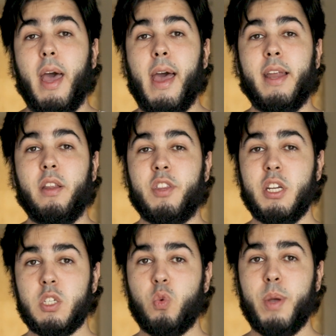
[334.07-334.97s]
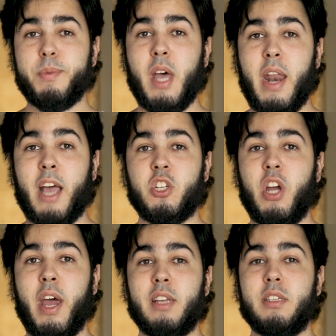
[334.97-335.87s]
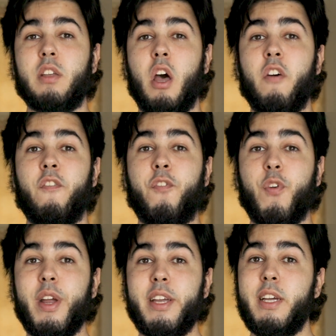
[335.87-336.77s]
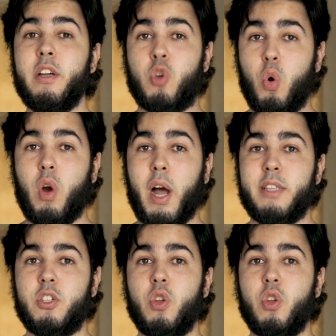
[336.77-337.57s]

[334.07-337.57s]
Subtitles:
And this website actually has free tour guides.